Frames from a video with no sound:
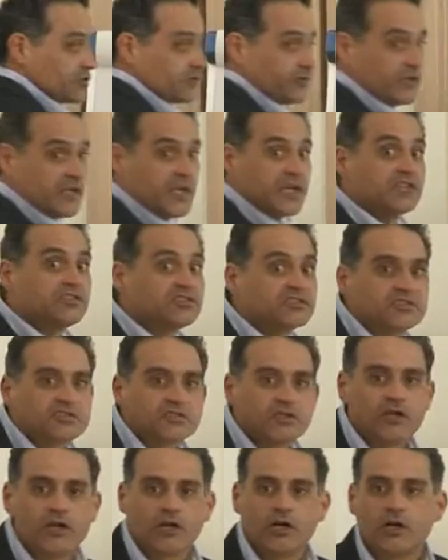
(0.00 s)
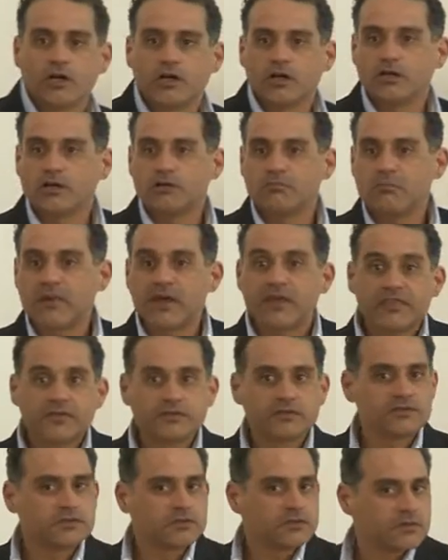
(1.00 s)
create a
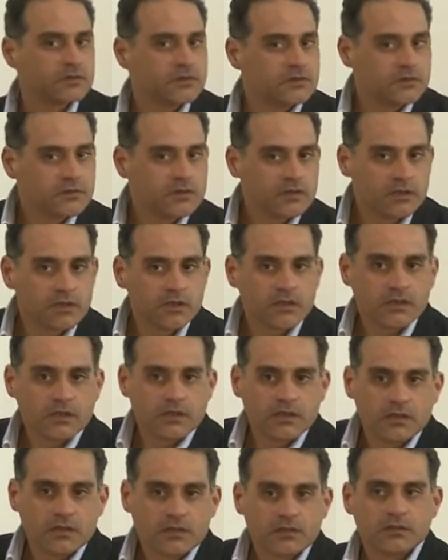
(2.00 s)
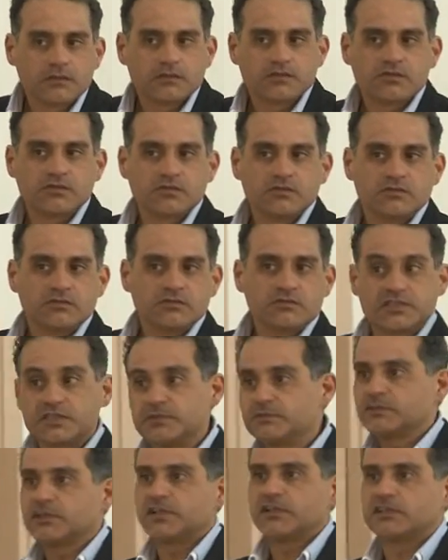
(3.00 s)
method to
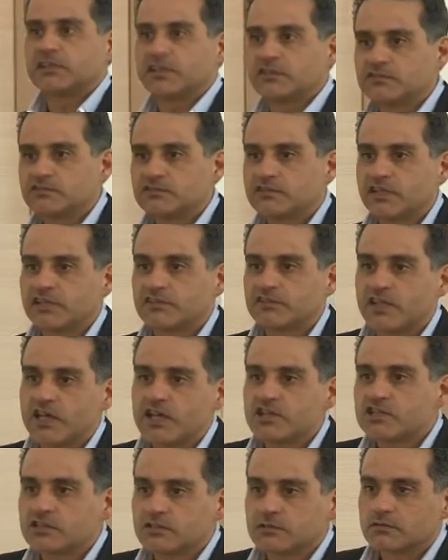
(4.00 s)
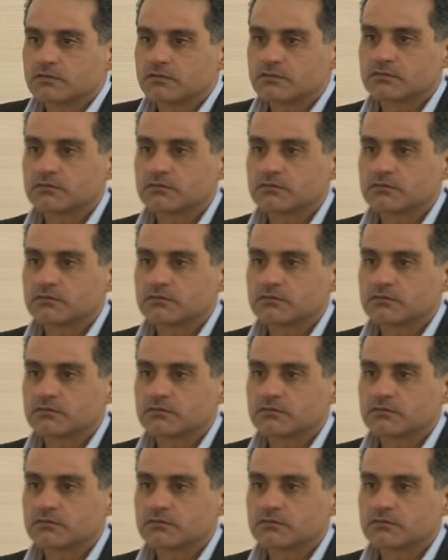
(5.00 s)
stimulate adult education.